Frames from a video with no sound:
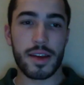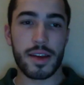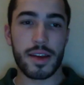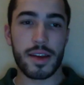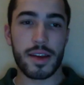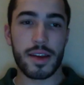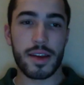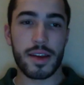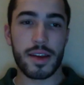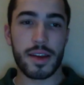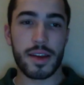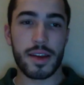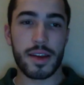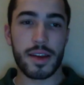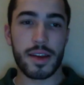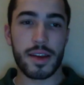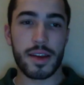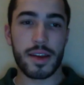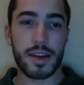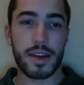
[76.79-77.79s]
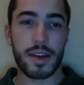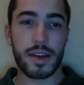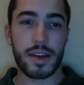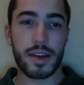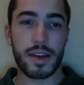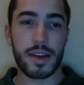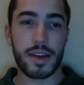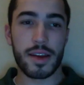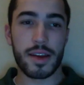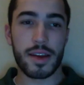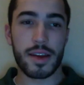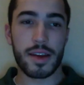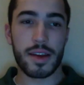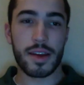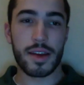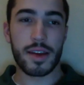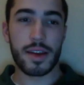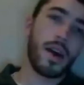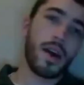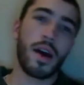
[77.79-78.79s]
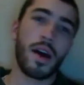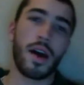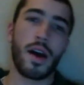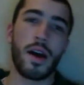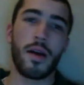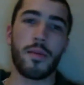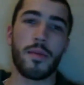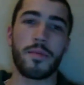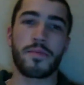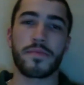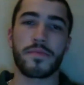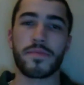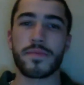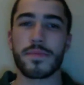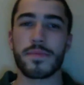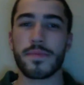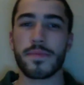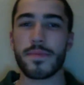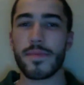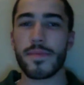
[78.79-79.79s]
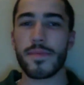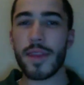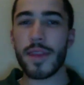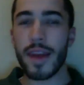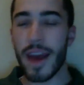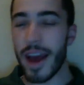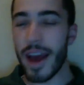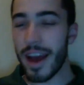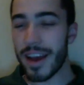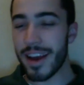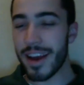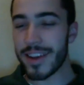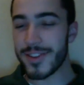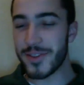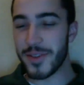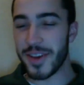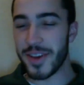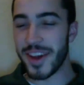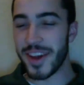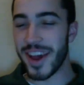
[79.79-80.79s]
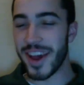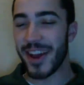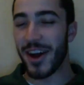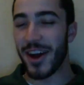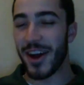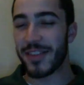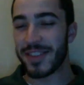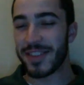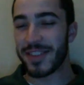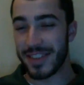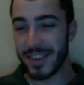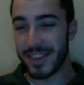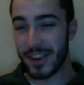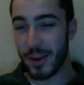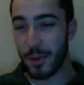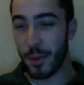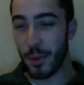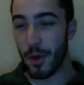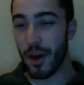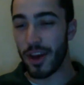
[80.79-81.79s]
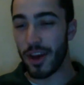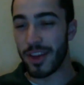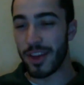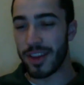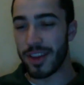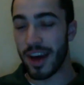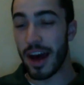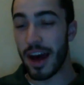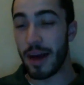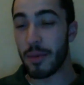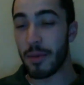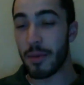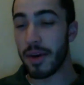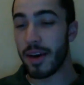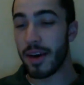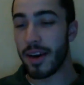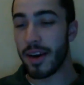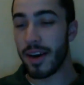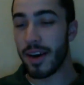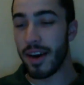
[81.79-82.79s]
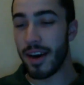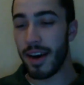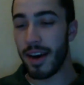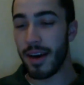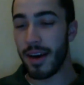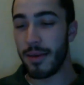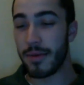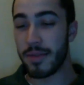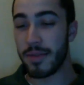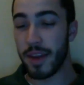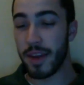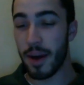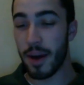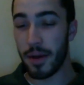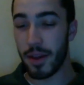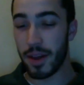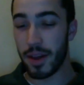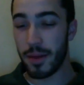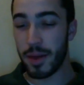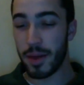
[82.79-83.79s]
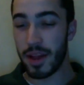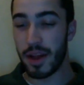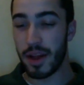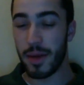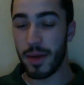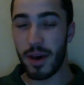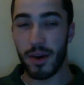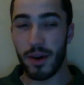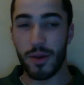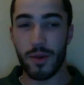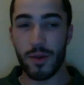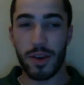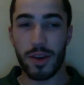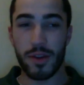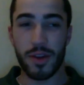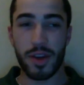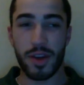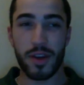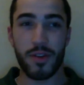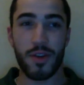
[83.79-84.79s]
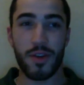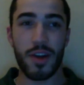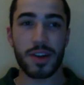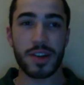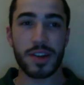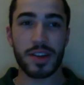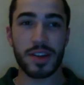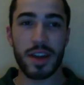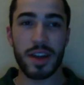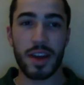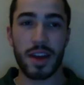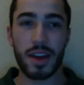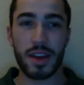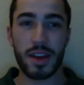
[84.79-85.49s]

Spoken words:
So let's start at point guard. I guess you can kick it off because this is your boy at the top. Tell me a little bit about what you think of Russ tonight.